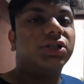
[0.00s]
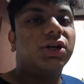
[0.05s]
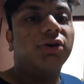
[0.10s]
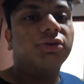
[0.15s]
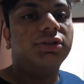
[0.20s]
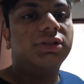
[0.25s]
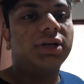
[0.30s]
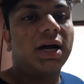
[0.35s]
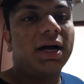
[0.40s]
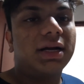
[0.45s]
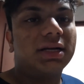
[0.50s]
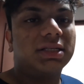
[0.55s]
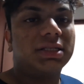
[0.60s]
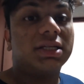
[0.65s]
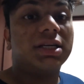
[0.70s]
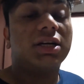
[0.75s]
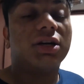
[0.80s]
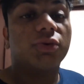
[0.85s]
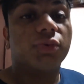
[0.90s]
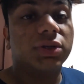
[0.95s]
no dryers
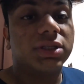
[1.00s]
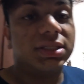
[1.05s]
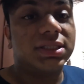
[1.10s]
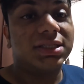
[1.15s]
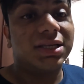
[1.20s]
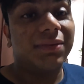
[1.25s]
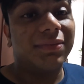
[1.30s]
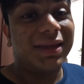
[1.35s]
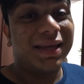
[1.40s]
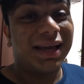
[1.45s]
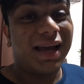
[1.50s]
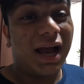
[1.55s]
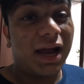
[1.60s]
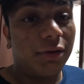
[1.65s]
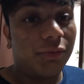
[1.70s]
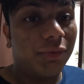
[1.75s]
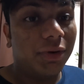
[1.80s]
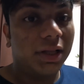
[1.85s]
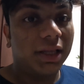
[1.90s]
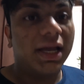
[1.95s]
here, which is something I
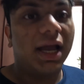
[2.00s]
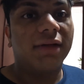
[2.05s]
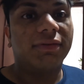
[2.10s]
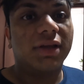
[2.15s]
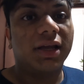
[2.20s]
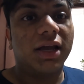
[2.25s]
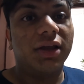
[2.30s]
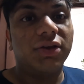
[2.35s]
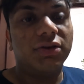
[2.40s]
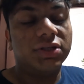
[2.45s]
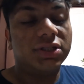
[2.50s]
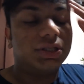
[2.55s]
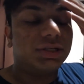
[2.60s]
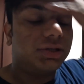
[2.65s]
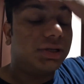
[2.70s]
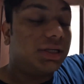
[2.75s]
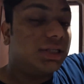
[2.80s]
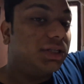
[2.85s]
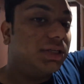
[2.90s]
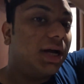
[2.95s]
really have to get used to
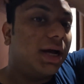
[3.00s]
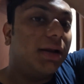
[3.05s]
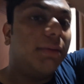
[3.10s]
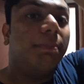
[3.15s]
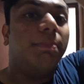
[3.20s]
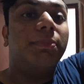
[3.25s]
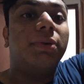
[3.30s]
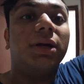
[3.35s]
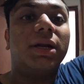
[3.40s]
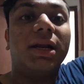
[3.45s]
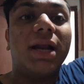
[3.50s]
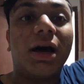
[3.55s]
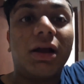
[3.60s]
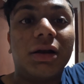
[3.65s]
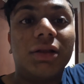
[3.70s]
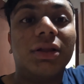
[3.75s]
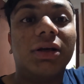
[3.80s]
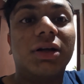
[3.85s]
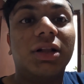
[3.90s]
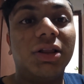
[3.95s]
because you got to put it out
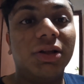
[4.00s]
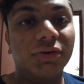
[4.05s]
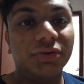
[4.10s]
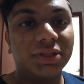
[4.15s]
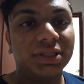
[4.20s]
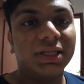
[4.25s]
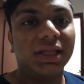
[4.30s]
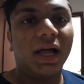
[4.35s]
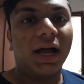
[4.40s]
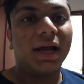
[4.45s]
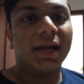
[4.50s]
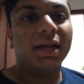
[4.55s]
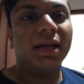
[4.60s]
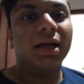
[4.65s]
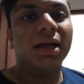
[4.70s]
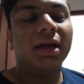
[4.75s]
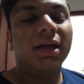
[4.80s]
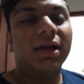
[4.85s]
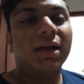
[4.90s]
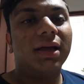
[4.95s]
on the
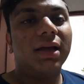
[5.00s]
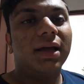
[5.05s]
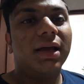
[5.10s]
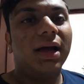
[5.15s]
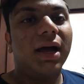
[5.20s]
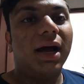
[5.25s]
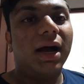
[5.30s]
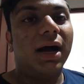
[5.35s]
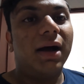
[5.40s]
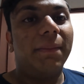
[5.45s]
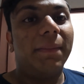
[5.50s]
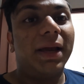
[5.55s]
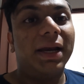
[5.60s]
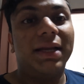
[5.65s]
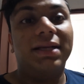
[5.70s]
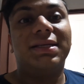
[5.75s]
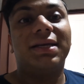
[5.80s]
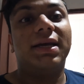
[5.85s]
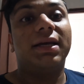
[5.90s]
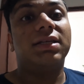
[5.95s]
clothesline. And
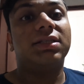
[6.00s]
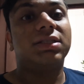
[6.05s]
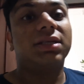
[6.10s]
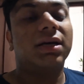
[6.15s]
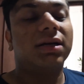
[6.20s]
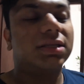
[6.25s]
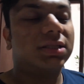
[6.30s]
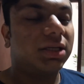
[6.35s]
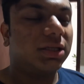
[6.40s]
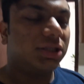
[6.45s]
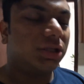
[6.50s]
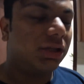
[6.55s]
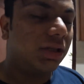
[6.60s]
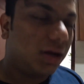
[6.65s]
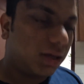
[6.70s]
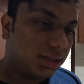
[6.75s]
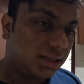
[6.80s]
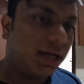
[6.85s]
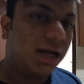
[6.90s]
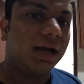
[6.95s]
it takes such a
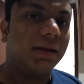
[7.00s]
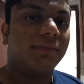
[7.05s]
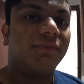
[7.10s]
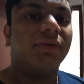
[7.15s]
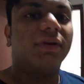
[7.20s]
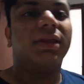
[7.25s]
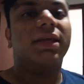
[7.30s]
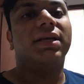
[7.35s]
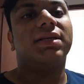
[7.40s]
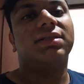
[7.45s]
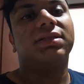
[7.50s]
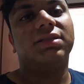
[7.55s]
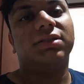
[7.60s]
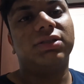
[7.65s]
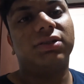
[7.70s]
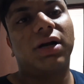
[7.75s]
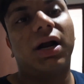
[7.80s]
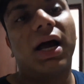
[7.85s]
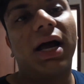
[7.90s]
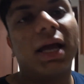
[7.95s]
long time for things to
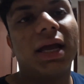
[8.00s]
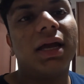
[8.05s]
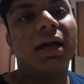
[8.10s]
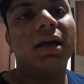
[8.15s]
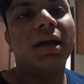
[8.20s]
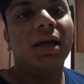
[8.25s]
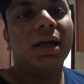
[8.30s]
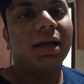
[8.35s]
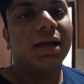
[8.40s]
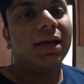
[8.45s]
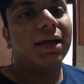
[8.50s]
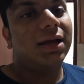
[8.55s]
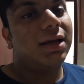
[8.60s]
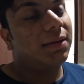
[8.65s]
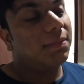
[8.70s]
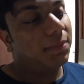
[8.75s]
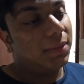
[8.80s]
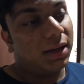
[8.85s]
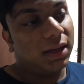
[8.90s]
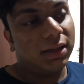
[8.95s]
dry.
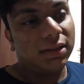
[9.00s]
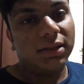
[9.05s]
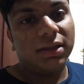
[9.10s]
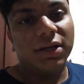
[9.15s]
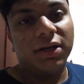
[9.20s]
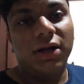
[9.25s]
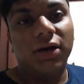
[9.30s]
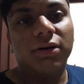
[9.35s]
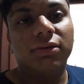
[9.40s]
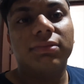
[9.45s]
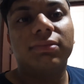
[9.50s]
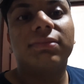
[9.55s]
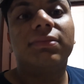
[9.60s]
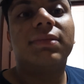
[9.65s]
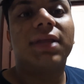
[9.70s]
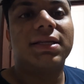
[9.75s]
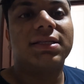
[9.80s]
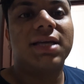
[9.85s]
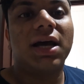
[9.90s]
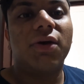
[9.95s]
But, you know,
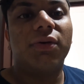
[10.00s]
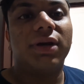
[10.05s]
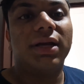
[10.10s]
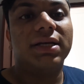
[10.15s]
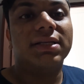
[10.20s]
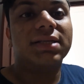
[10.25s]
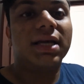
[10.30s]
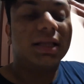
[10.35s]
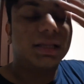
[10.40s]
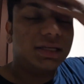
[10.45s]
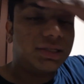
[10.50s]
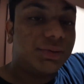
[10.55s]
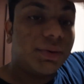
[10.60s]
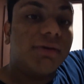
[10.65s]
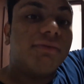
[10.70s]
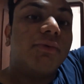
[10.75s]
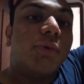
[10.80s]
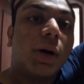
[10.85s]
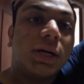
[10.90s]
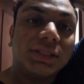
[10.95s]
that's how it is. At least we
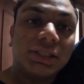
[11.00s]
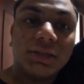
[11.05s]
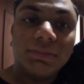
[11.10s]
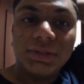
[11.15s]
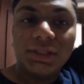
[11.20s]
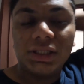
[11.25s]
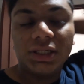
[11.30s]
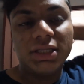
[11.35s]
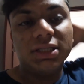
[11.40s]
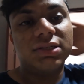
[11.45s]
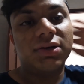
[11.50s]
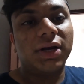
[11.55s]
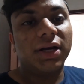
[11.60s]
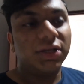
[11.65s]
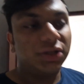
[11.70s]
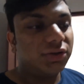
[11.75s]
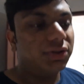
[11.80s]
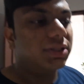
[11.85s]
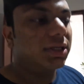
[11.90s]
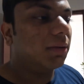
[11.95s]
have a washing machine so I
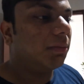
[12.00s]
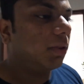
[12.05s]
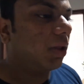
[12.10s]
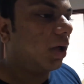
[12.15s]
can do some